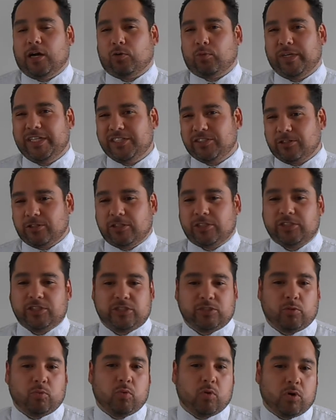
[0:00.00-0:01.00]

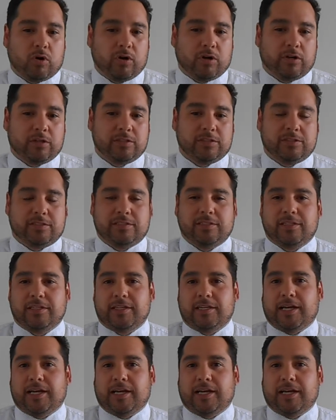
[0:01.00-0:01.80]
research, awards,